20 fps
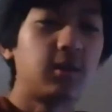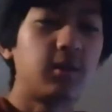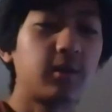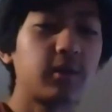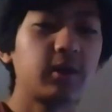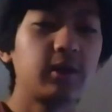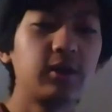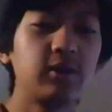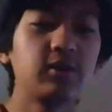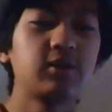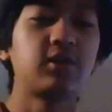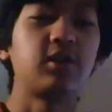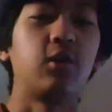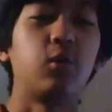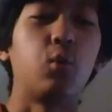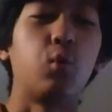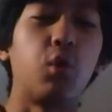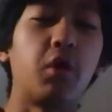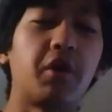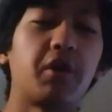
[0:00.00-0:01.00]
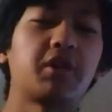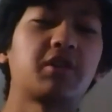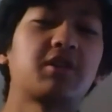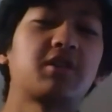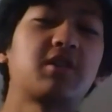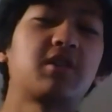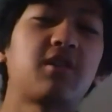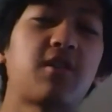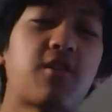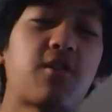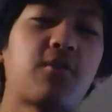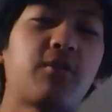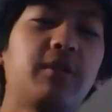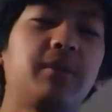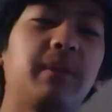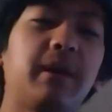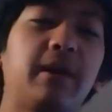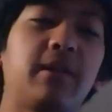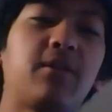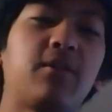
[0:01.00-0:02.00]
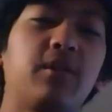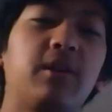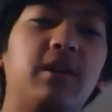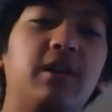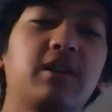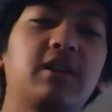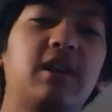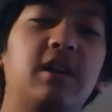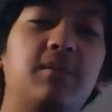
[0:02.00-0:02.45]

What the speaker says: or use the worst 3x3 in a